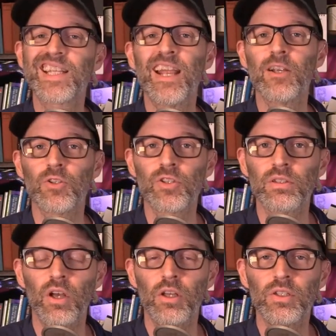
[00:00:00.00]

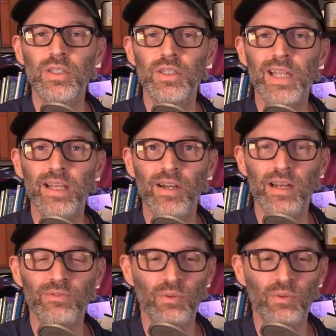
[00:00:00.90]
scares on Good Day Internet.